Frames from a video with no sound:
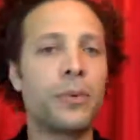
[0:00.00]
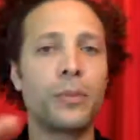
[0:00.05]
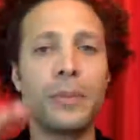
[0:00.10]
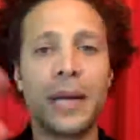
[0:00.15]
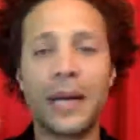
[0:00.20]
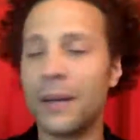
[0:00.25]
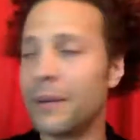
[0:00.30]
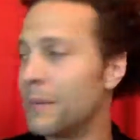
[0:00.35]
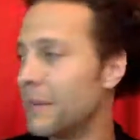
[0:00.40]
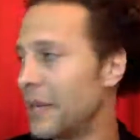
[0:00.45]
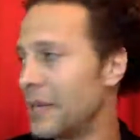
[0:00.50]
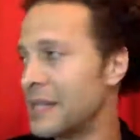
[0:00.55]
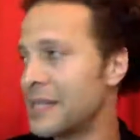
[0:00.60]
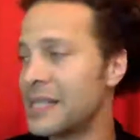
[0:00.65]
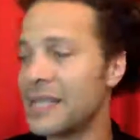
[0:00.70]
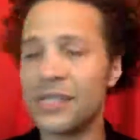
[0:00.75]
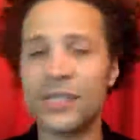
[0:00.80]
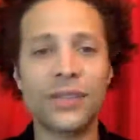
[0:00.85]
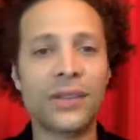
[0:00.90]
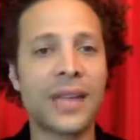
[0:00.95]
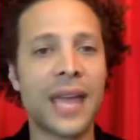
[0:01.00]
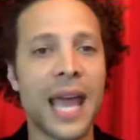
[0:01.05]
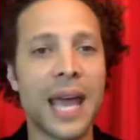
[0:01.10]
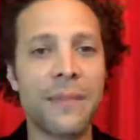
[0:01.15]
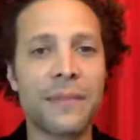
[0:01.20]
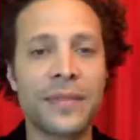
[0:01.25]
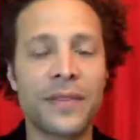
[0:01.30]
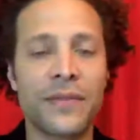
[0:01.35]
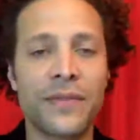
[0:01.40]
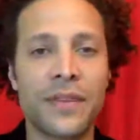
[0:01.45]
My sister
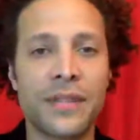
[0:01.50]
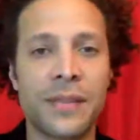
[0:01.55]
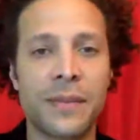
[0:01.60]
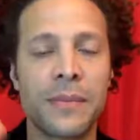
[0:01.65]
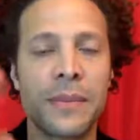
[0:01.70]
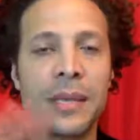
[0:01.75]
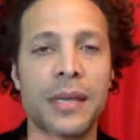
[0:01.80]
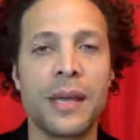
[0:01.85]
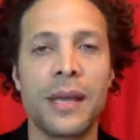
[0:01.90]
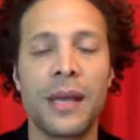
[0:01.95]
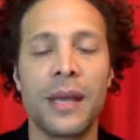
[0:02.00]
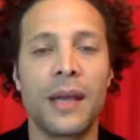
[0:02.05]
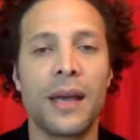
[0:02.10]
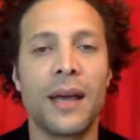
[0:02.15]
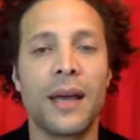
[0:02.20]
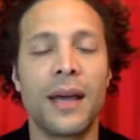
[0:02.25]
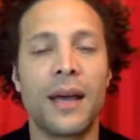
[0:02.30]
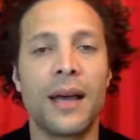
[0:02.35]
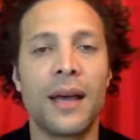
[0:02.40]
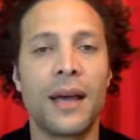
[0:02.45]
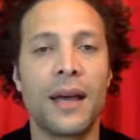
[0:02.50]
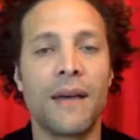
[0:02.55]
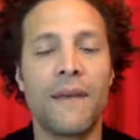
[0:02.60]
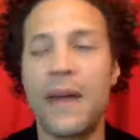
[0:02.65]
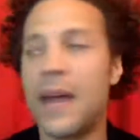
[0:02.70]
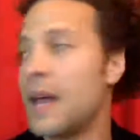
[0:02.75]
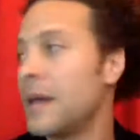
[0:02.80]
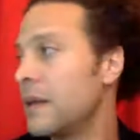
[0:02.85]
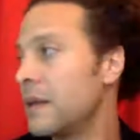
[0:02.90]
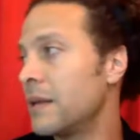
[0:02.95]
came to visit me
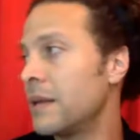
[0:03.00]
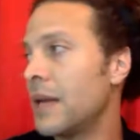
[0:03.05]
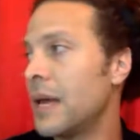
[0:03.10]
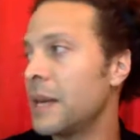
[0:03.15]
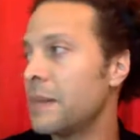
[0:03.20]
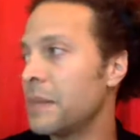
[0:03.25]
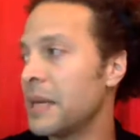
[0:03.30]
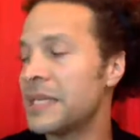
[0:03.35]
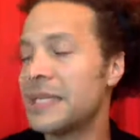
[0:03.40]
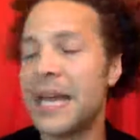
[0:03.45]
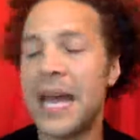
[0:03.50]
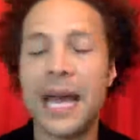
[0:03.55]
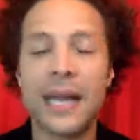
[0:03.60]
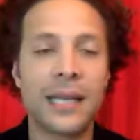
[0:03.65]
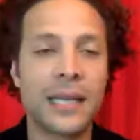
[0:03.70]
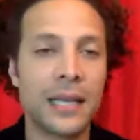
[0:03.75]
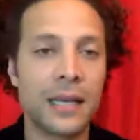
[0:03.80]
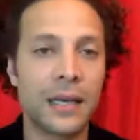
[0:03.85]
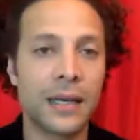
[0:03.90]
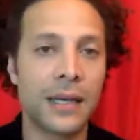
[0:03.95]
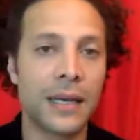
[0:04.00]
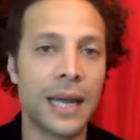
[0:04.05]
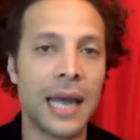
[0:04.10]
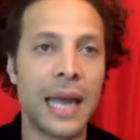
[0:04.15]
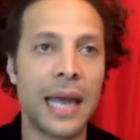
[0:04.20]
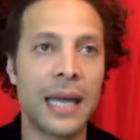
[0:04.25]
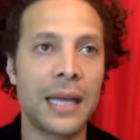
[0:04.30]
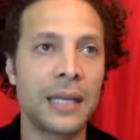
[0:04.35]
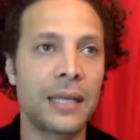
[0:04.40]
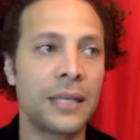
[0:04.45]
and my dad here,
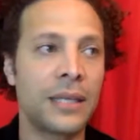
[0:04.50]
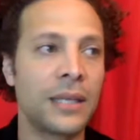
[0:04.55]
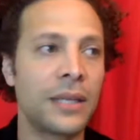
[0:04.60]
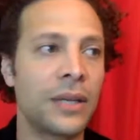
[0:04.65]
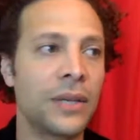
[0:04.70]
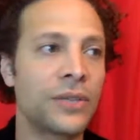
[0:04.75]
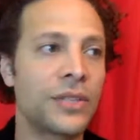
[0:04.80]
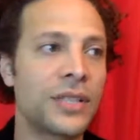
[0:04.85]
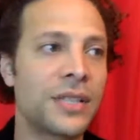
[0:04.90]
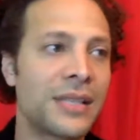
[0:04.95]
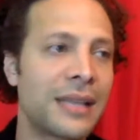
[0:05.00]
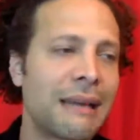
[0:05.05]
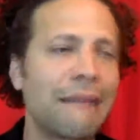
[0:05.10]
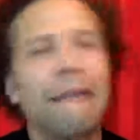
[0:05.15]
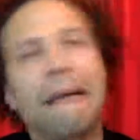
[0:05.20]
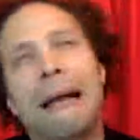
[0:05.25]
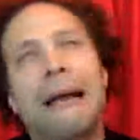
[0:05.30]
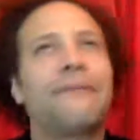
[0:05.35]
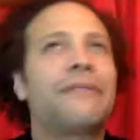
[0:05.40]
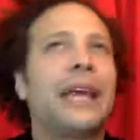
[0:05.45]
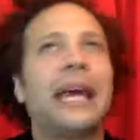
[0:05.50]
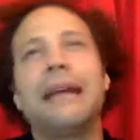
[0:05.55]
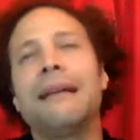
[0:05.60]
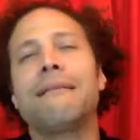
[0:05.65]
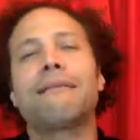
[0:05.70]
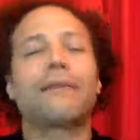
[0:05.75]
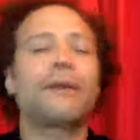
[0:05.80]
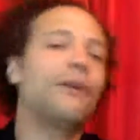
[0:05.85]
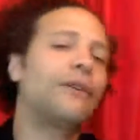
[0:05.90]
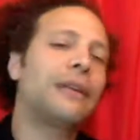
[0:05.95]
and she said, "Oh, I've
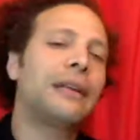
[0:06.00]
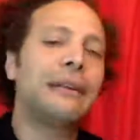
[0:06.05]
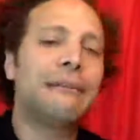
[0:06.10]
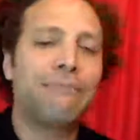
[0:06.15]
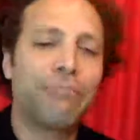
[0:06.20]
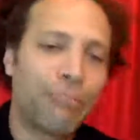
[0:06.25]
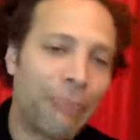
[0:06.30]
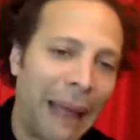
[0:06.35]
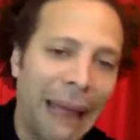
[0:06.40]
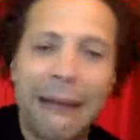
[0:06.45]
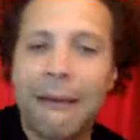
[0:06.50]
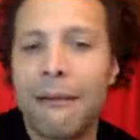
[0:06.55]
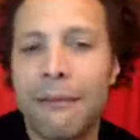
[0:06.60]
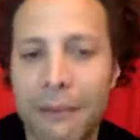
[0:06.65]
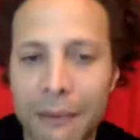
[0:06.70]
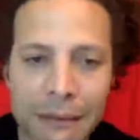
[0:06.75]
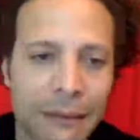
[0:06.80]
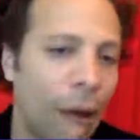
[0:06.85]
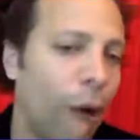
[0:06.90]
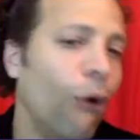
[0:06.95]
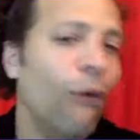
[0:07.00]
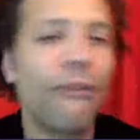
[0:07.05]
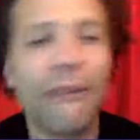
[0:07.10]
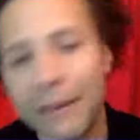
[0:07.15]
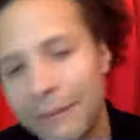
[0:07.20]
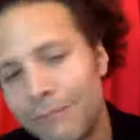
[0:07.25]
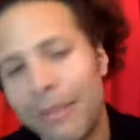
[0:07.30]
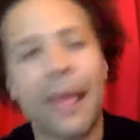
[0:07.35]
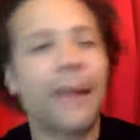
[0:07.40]
gained 30 pounds in COVID."